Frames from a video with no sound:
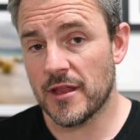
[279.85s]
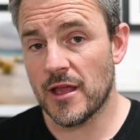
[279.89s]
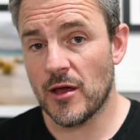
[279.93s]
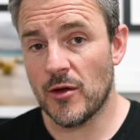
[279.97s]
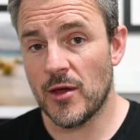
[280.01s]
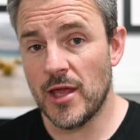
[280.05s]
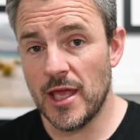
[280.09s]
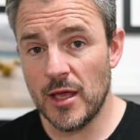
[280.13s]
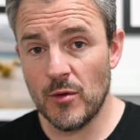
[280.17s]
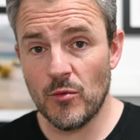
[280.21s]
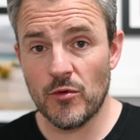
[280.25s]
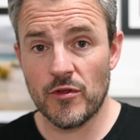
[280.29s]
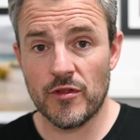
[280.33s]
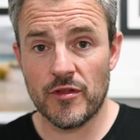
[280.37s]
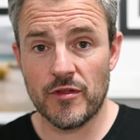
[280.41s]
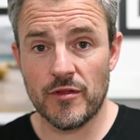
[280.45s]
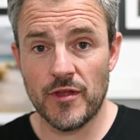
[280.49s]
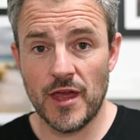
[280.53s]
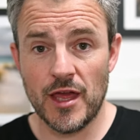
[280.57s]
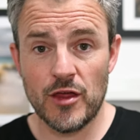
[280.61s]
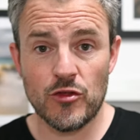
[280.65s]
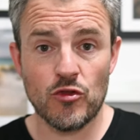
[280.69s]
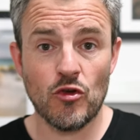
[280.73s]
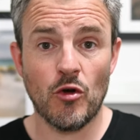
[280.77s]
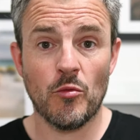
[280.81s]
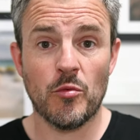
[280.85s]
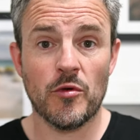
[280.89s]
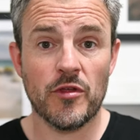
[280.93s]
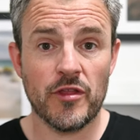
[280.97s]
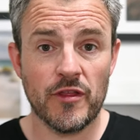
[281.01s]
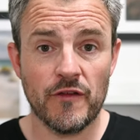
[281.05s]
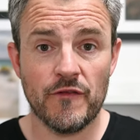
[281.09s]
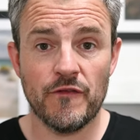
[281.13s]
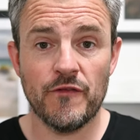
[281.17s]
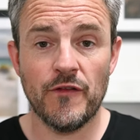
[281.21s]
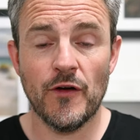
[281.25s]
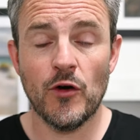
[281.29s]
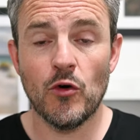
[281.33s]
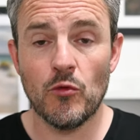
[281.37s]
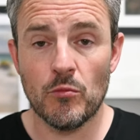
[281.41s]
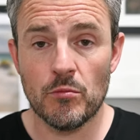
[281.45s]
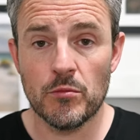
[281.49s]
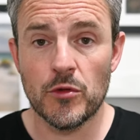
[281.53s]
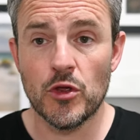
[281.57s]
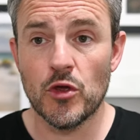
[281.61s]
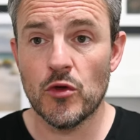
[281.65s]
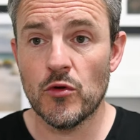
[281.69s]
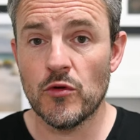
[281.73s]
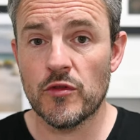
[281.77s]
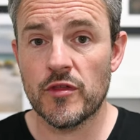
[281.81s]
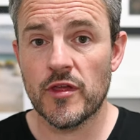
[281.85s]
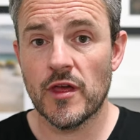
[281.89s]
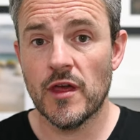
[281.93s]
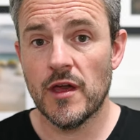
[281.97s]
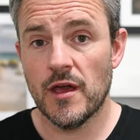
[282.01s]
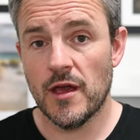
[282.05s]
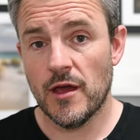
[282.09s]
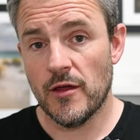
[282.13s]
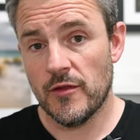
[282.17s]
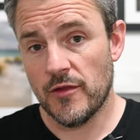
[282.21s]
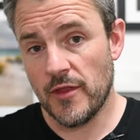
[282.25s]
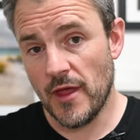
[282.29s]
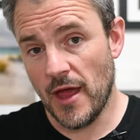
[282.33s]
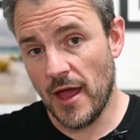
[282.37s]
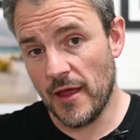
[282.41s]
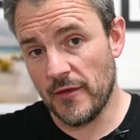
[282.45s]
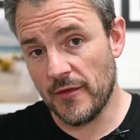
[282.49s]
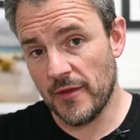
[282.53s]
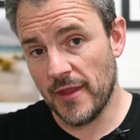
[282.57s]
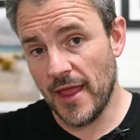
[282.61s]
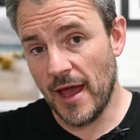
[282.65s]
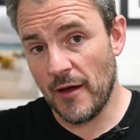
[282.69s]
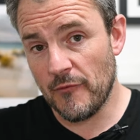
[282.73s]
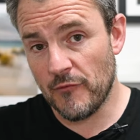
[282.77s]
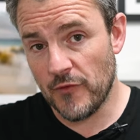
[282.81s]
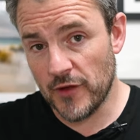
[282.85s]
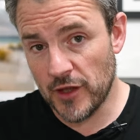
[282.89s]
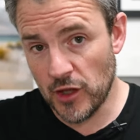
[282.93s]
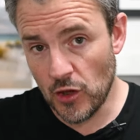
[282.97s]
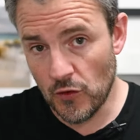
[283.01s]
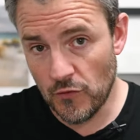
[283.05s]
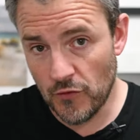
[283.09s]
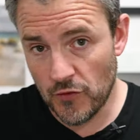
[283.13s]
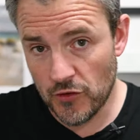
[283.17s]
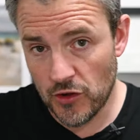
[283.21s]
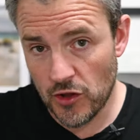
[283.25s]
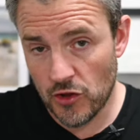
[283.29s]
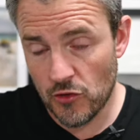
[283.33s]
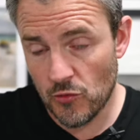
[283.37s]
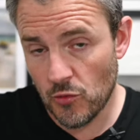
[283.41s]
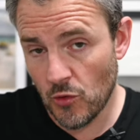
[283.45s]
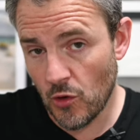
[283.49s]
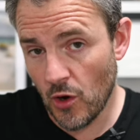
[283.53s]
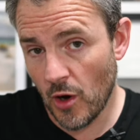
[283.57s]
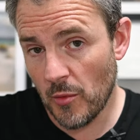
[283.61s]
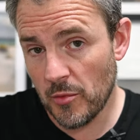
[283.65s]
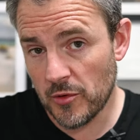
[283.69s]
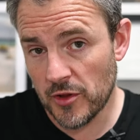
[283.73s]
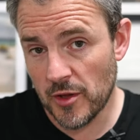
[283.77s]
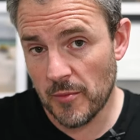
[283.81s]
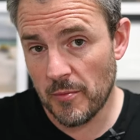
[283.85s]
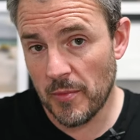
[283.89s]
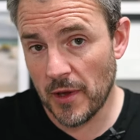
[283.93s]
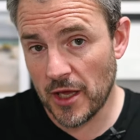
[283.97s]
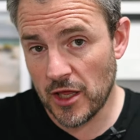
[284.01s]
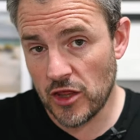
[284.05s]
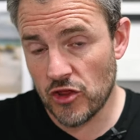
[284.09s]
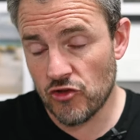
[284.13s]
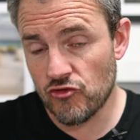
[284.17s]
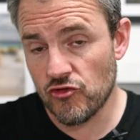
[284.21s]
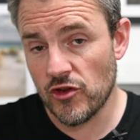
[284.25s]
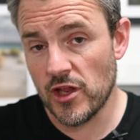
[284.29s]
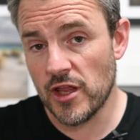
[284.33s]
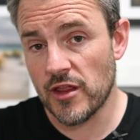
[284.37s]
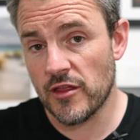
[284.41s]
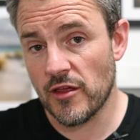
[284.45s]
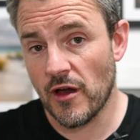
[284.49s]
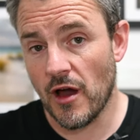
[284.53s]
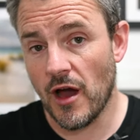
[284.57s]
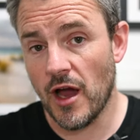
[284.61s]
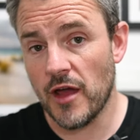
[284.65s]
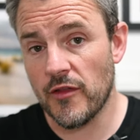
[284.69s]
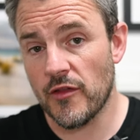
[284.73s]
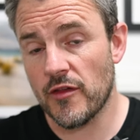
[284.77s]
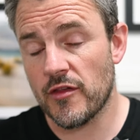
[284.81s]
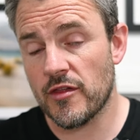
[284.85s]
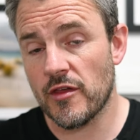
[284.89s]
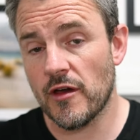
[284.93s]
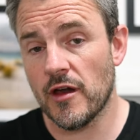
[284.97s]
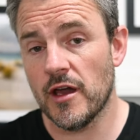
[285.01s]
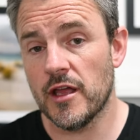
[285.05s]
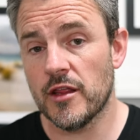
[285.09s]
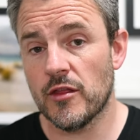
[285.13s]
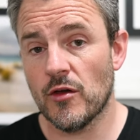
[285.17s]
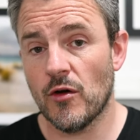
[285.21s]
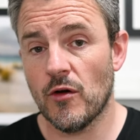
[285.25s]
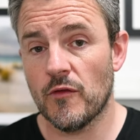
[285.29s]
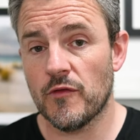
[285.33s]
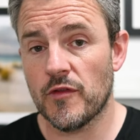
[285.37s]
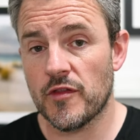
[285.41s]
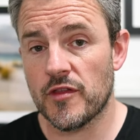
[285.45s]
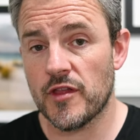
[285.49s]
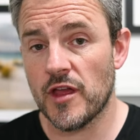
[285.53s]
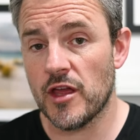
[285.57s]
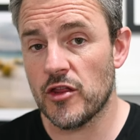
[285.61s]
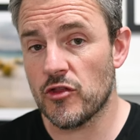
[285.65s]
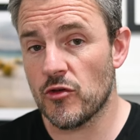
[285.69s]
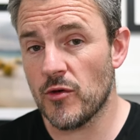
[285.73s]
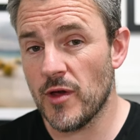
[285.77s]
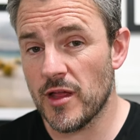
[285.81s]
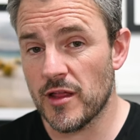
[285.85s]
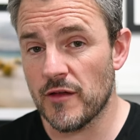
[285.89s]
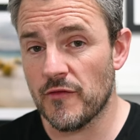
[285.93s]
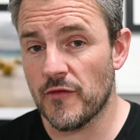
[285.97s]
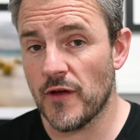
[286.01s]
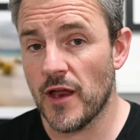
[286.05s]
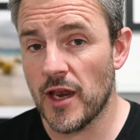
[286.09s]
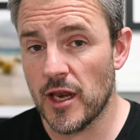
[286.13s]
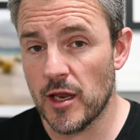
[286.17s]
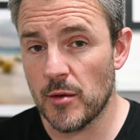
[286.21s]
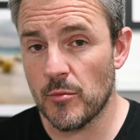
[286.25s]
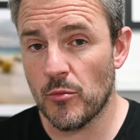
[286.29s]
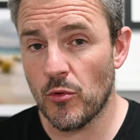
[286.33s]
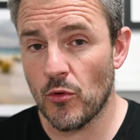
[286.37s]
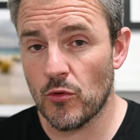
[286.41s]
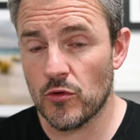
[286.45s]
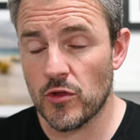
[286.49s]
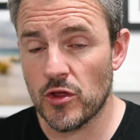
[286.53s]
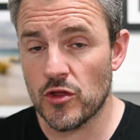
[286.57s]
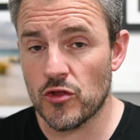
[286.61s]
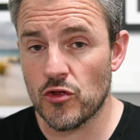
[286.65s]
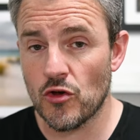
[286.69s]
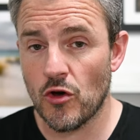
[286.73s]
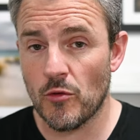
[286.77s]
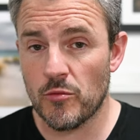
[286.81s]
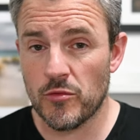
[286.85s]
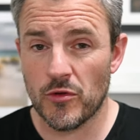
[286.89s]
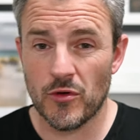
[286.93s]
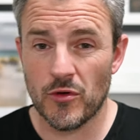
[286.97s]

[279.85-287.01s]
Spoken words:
Now, his job was to film Muse, and that video footage will go up in the big screens either side of the stage. So he had a very important job.